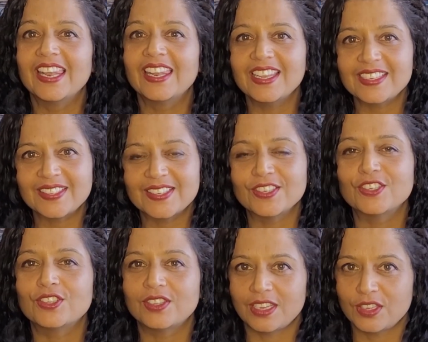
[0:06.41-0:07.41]
Listen
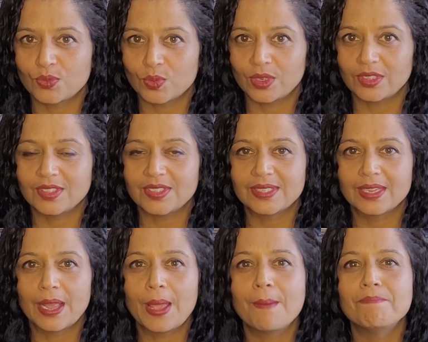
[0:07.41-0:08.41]
to these words: